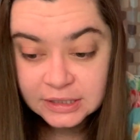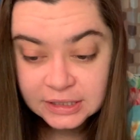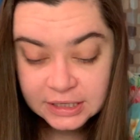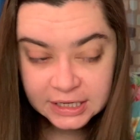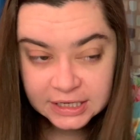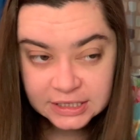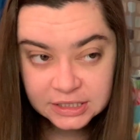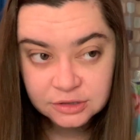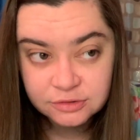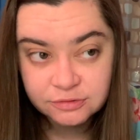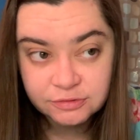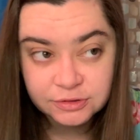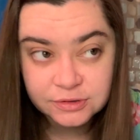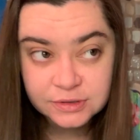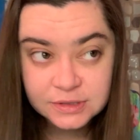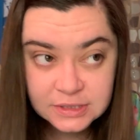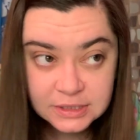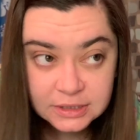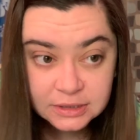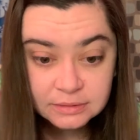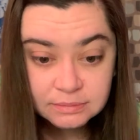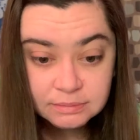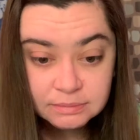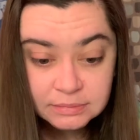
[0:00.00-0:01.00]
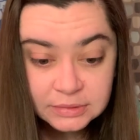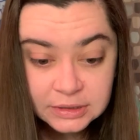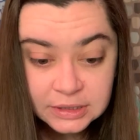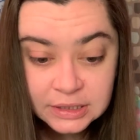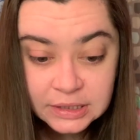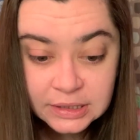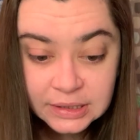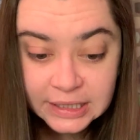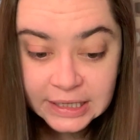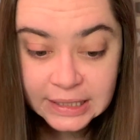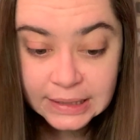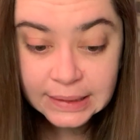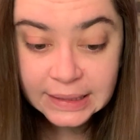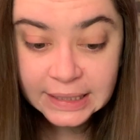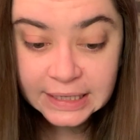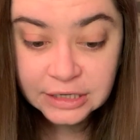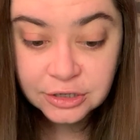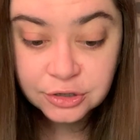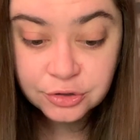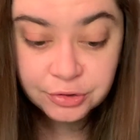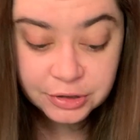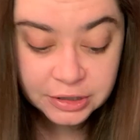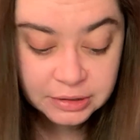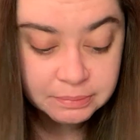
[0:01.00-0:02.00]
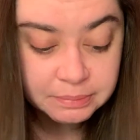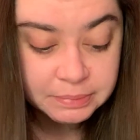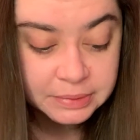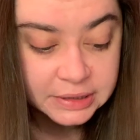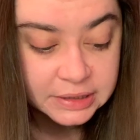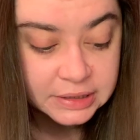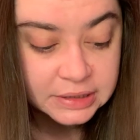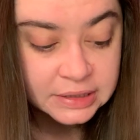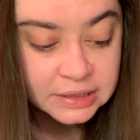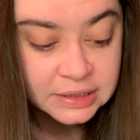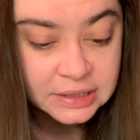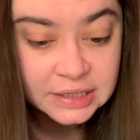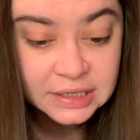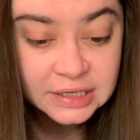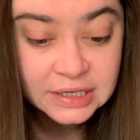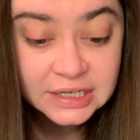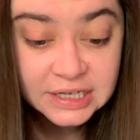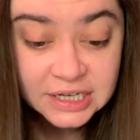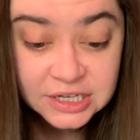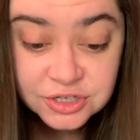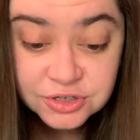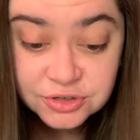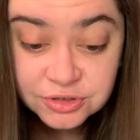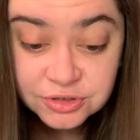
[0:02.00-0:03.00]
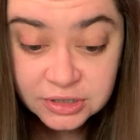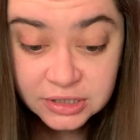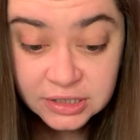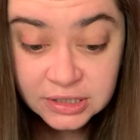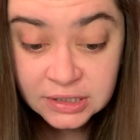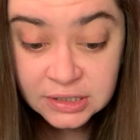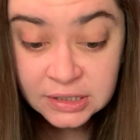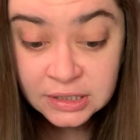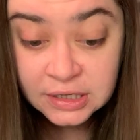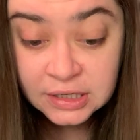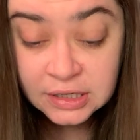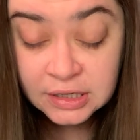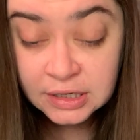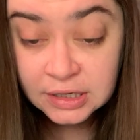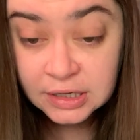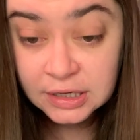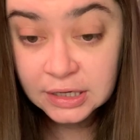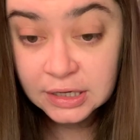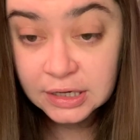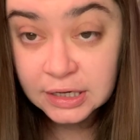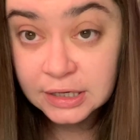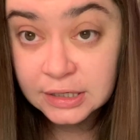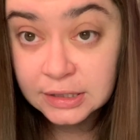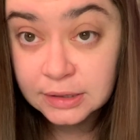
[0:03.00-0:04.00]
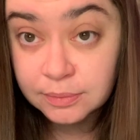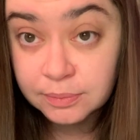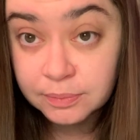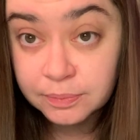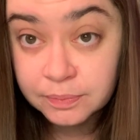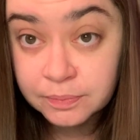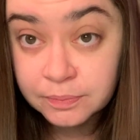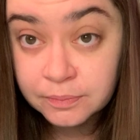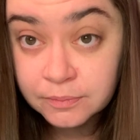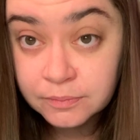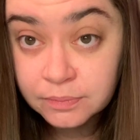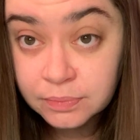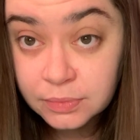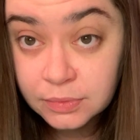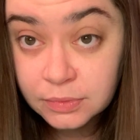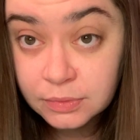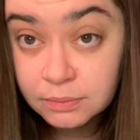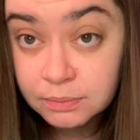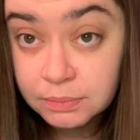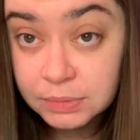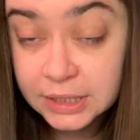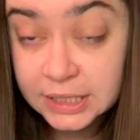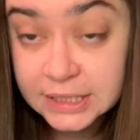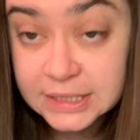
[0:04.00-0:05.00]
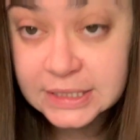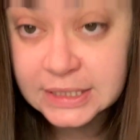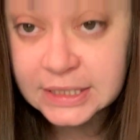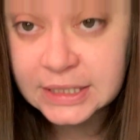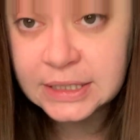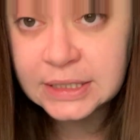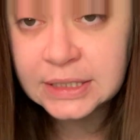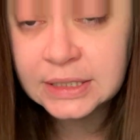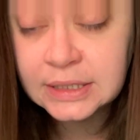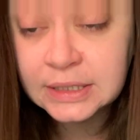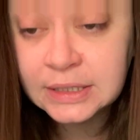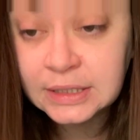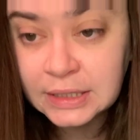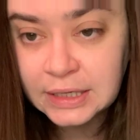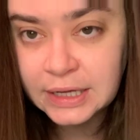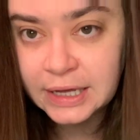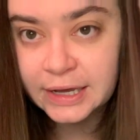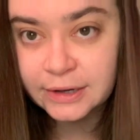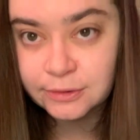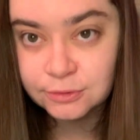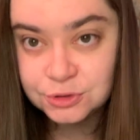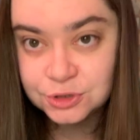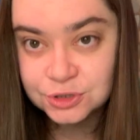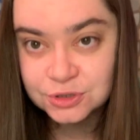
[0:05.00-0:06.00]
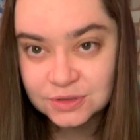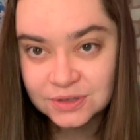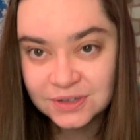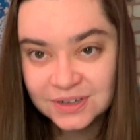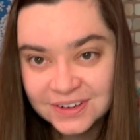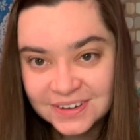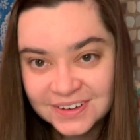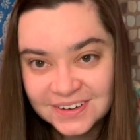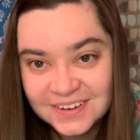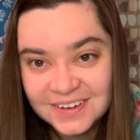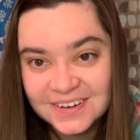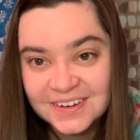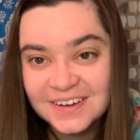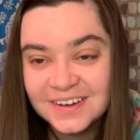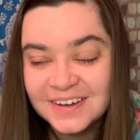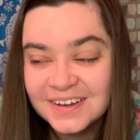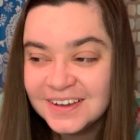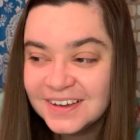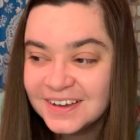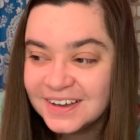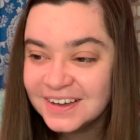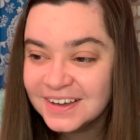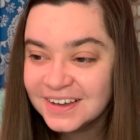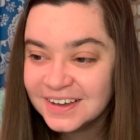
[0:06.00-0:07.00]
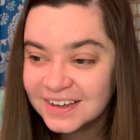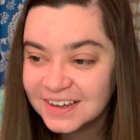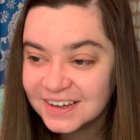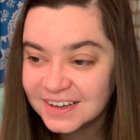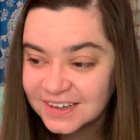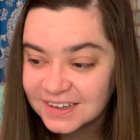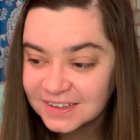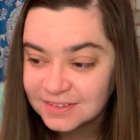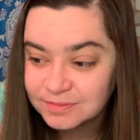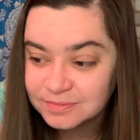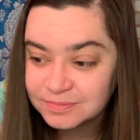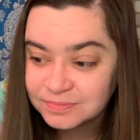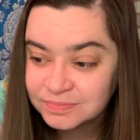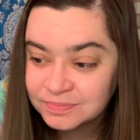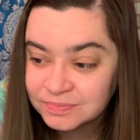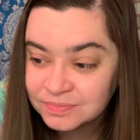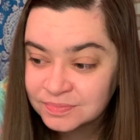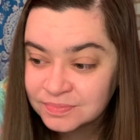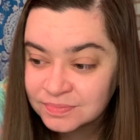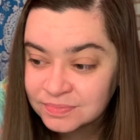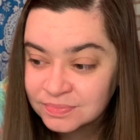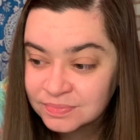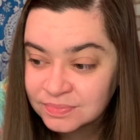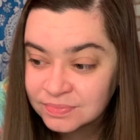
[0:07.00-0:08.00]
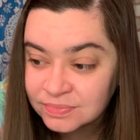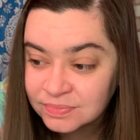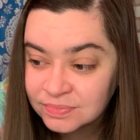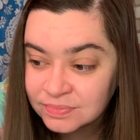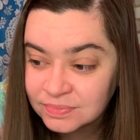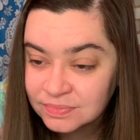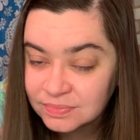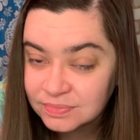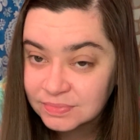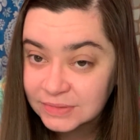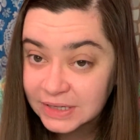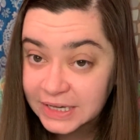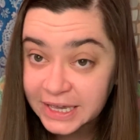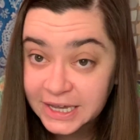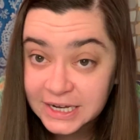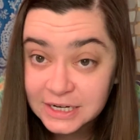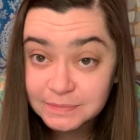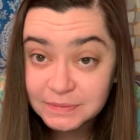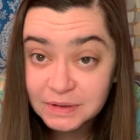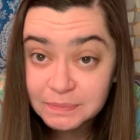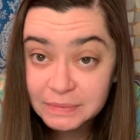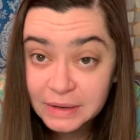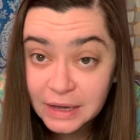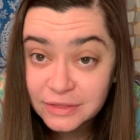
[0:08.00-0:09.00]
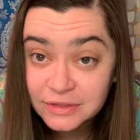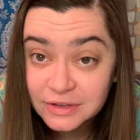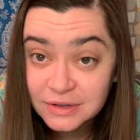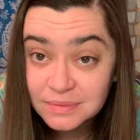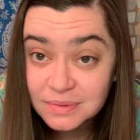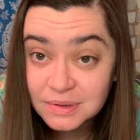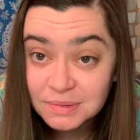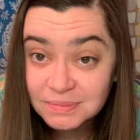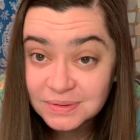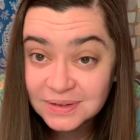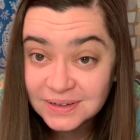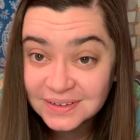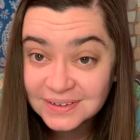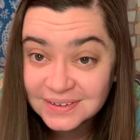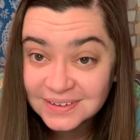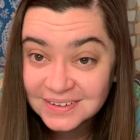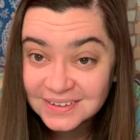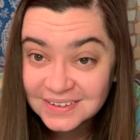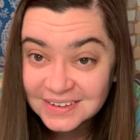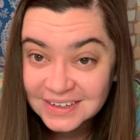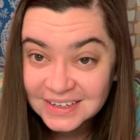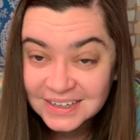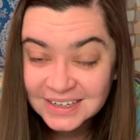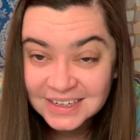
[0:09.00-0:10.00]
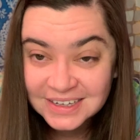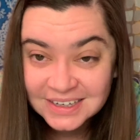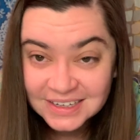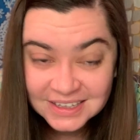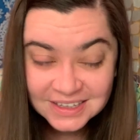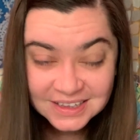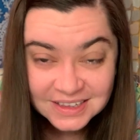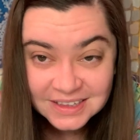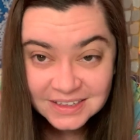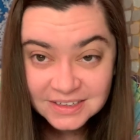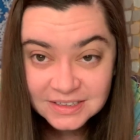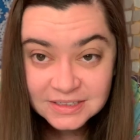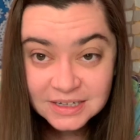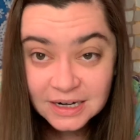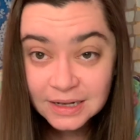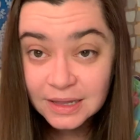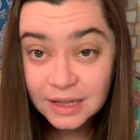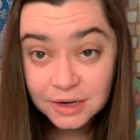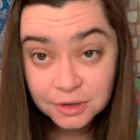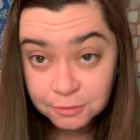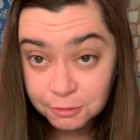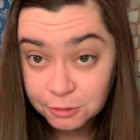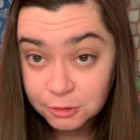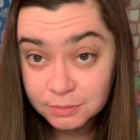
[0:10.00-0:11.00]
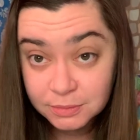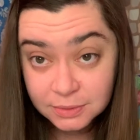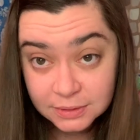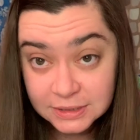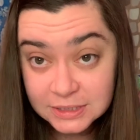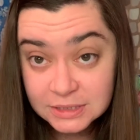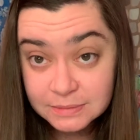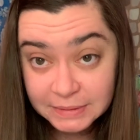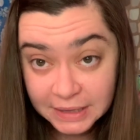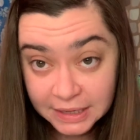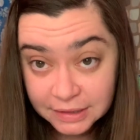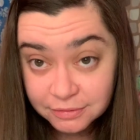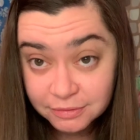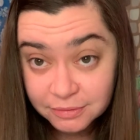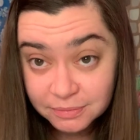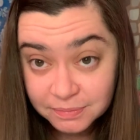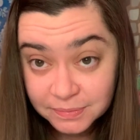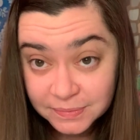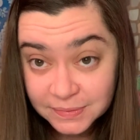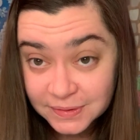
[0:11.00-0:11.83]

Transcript: I did feel some like light cramping yesterday, but that's it. Ouch. I kicked my bathtub up. There's not a lot of room in this bathroom.